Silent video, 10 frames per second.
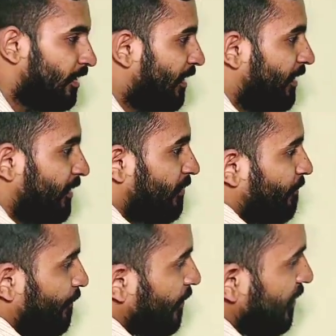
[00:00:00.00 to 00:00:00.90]
and
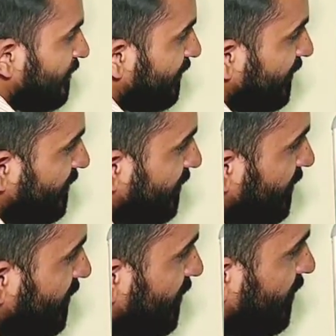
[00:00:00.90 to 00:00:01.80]
this
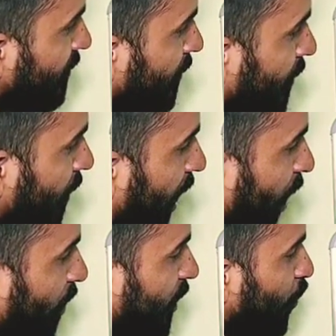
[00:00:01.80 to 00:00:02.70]
is
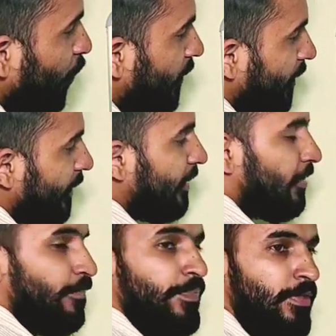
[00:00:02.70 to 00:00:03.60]
our tool turret,
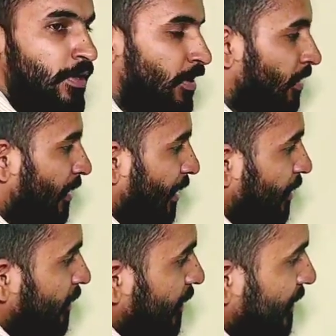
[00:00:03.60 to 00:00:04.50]
and
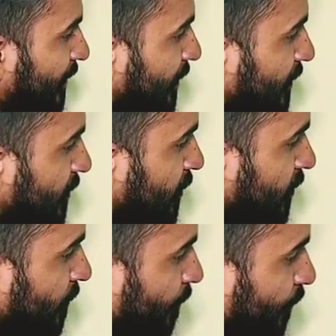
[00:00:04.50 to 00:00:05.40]
it contains